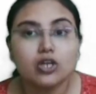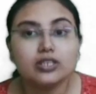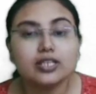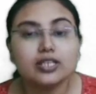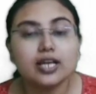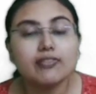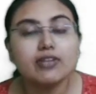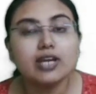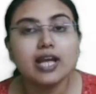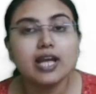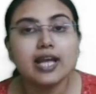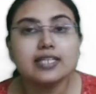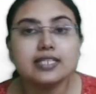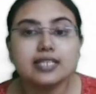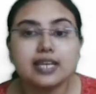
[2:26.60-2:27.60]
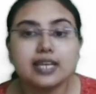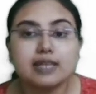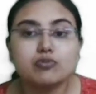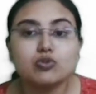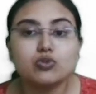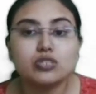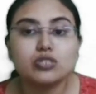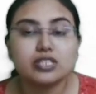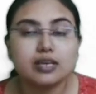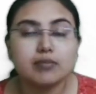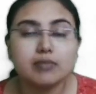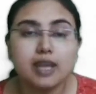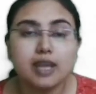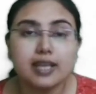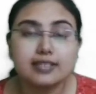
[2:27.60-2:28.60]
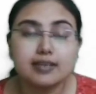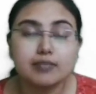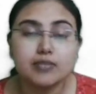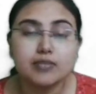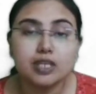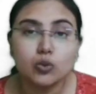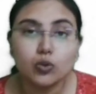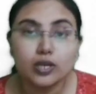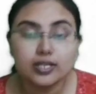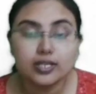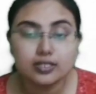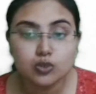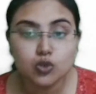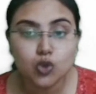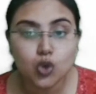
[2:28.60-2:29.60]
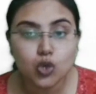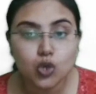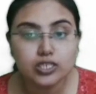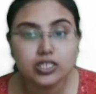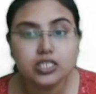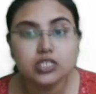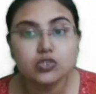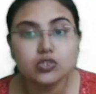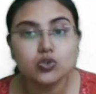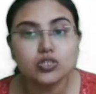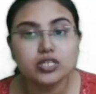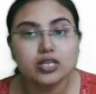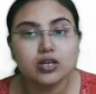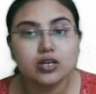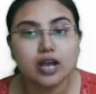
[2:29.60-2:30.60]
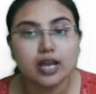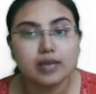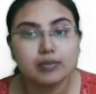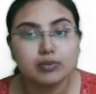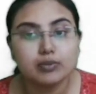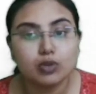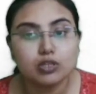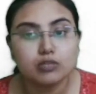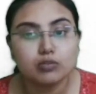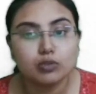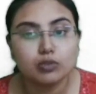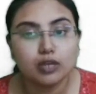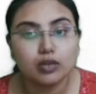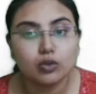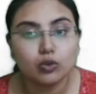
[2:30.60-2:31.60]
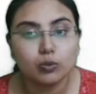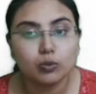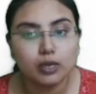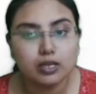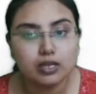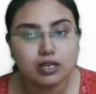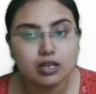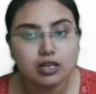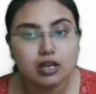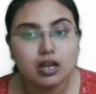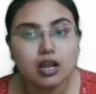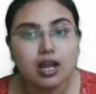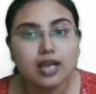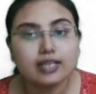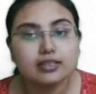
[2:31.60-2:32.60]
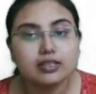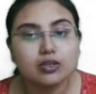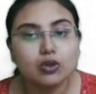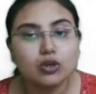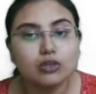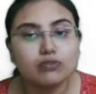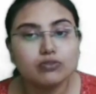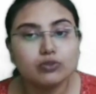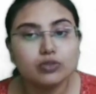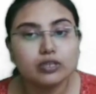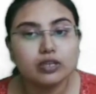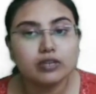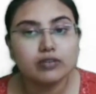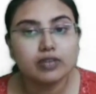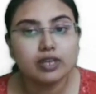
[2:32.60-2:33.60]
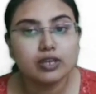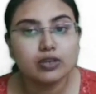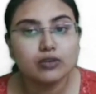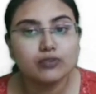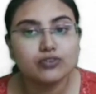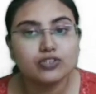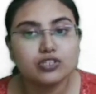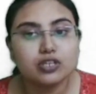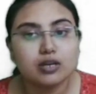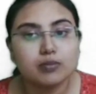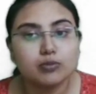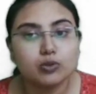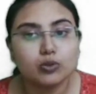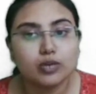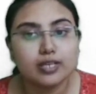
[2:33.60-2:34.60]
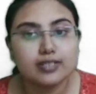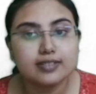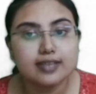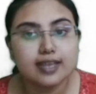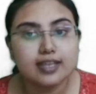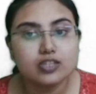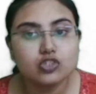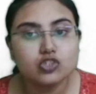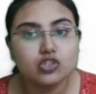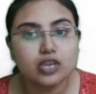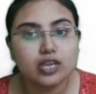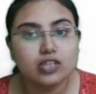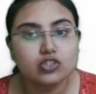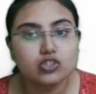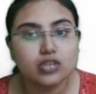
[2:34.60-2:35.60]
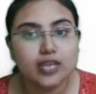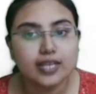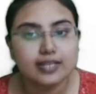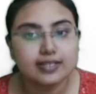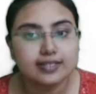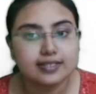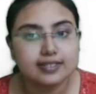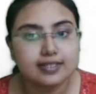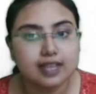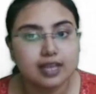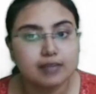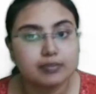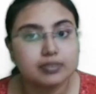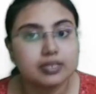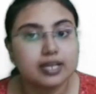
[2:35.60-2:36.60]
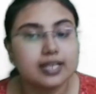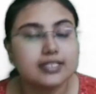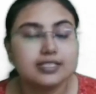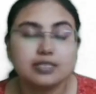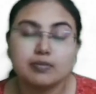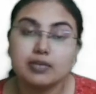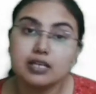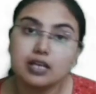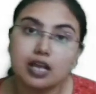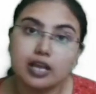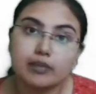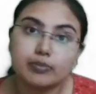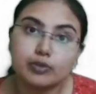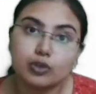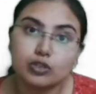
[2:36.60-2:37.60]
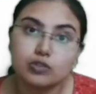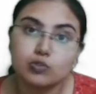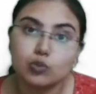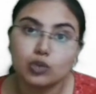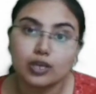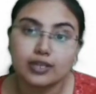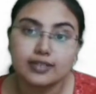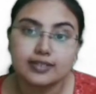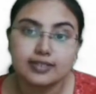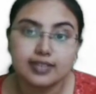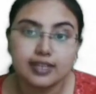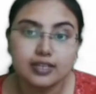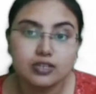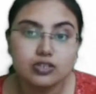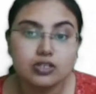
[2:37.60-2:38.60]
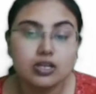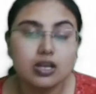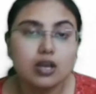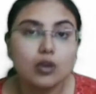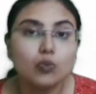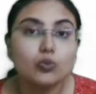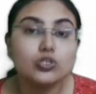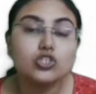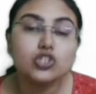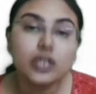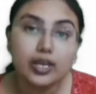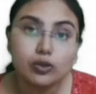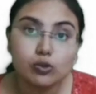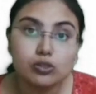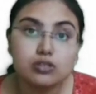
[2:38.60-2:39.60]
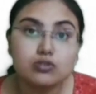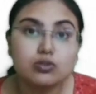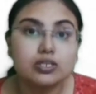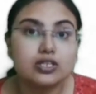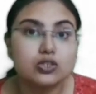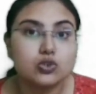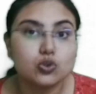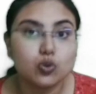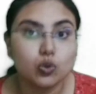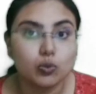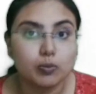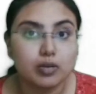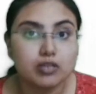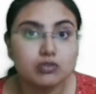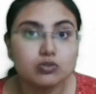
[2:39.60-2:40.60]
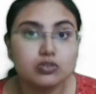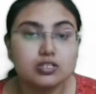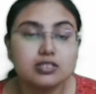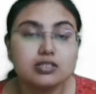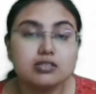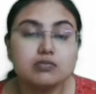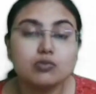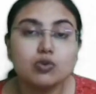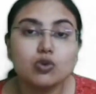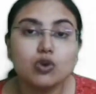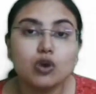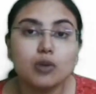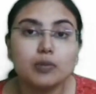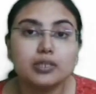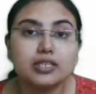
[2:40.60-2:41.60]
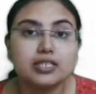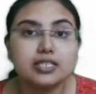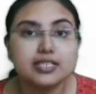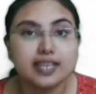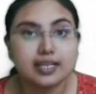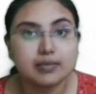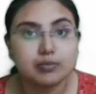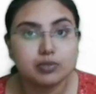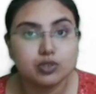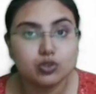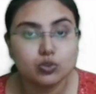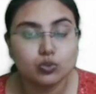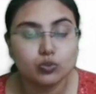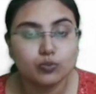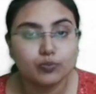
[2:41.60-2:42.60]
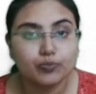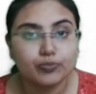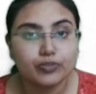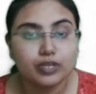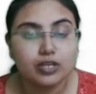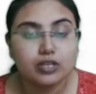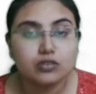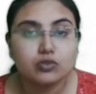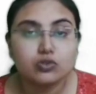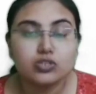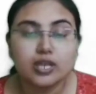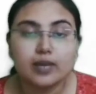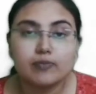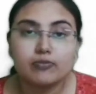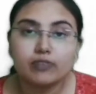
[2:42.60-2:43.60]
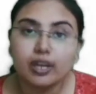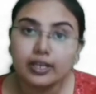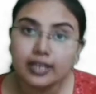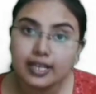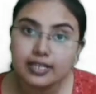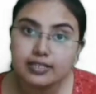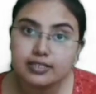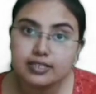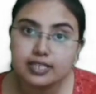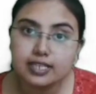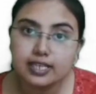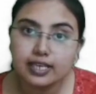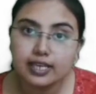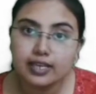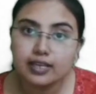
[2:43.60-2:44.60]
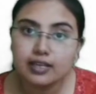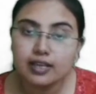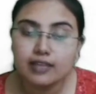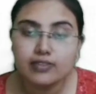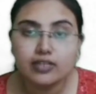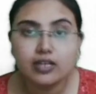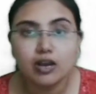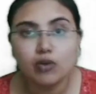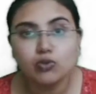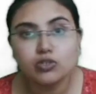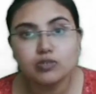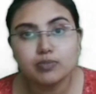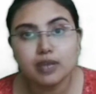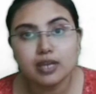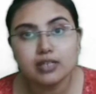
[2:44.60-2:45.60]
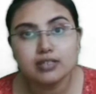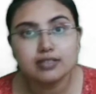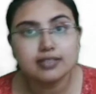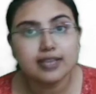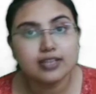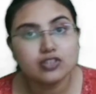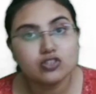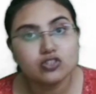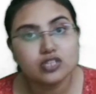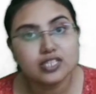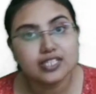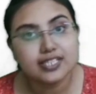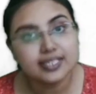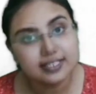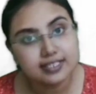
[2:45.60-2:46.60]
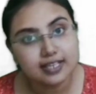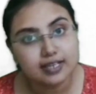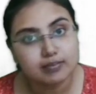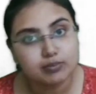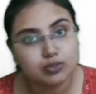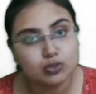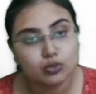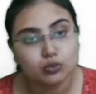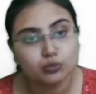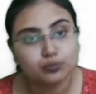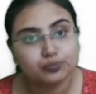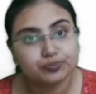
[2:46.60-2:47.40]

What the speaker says: On the other hand, type 2 DM has something known as a non-ketotic hyperosmolar coma. I think all of you are aware of a term known as HHS, hyperglycemic hyperosmolar state, which can also lead to coma. So this is more common in type 2. So type 1 has DKA and the counterpart is HHS in type 2.